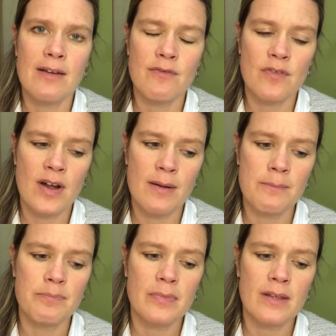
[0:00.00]

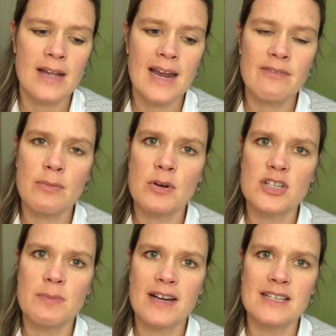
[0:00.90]
from kind of a
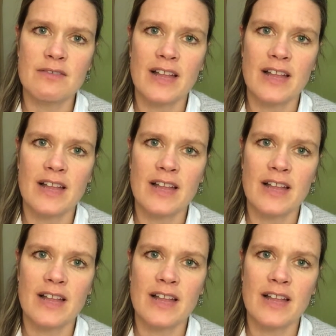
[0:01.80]
perspective,